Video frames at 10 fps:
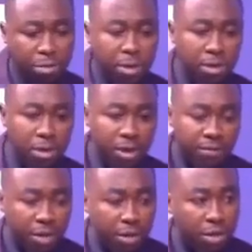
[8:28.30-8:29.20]
months
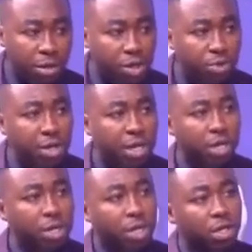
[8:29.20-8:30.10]
after the general
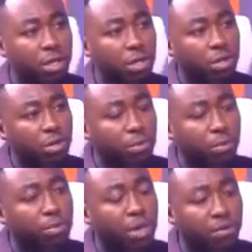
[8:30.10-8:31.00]
election,
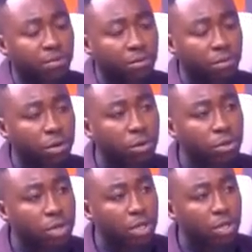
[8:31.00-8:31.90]
the PF
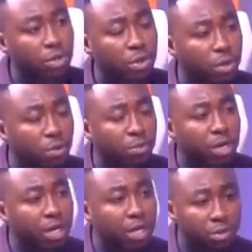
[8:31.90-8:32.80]
losing to the
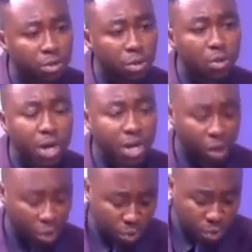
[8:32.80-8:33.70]
UPND with quite a
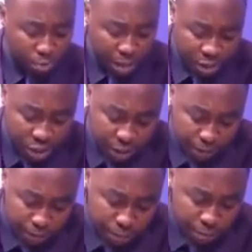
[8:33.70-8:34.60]
huge margin,
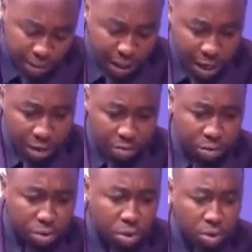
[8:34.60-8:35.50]
now
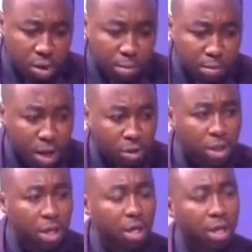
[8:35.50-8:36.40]
talks
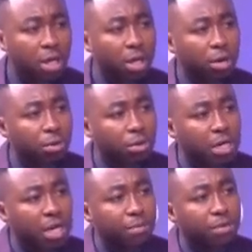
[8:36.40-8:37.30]
about
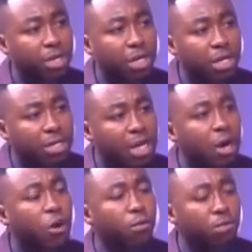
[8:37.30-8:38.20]
redemption. Is there
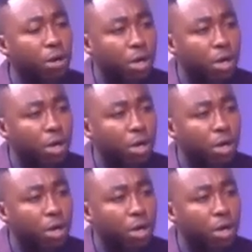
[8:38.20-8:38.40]
hope,